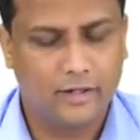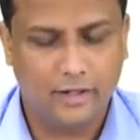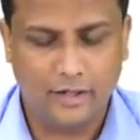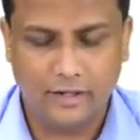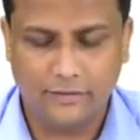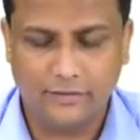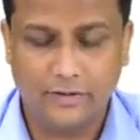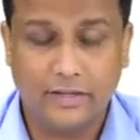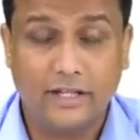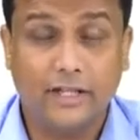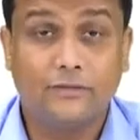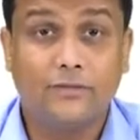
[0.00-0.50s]

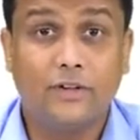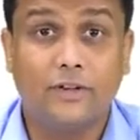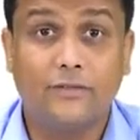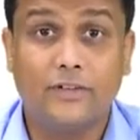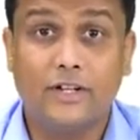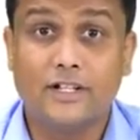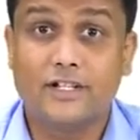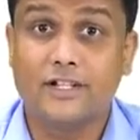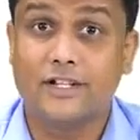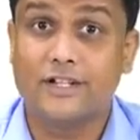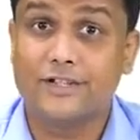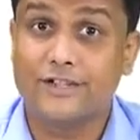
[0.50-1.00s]
Everything we have
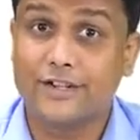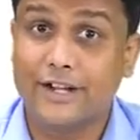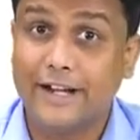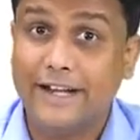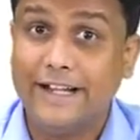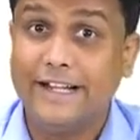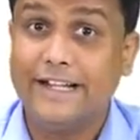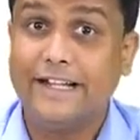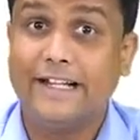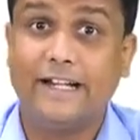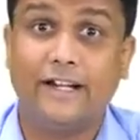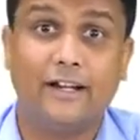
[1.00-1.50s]
discussed
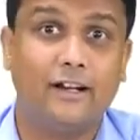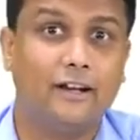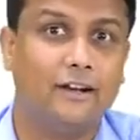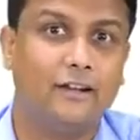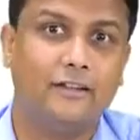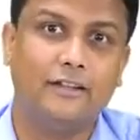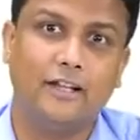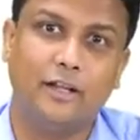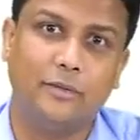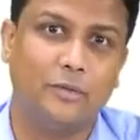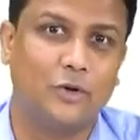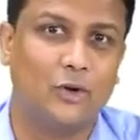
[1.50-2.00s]
in detail
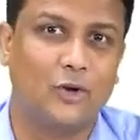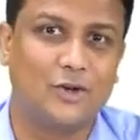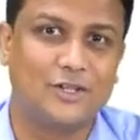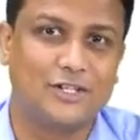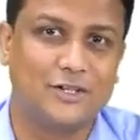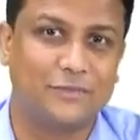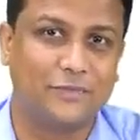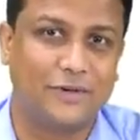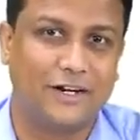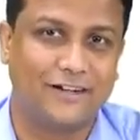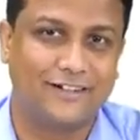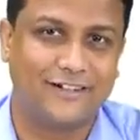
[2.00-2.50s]
in the embryology
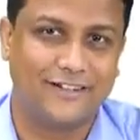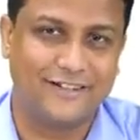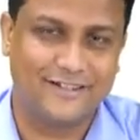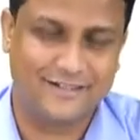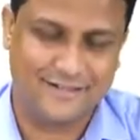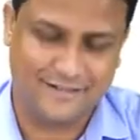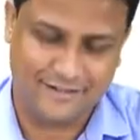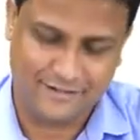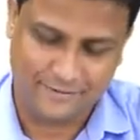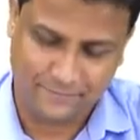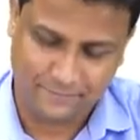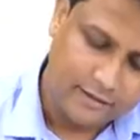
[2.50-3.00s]
part, guys.